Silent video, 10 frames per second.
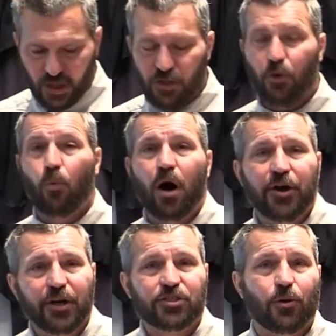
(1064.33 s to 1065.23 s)
The
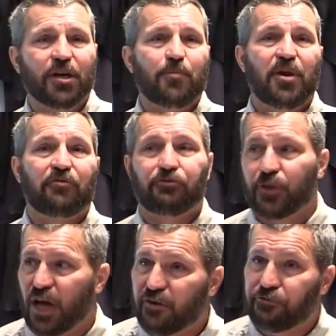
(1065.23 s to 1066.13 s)
water is going to be a
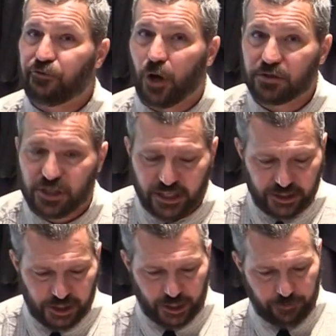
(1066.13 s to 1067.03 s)
flood of false
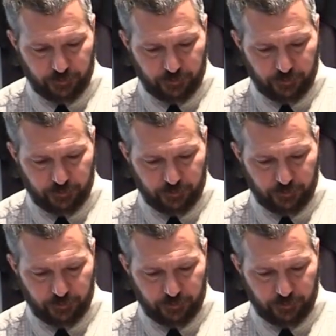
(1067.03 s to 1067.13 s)
teaching.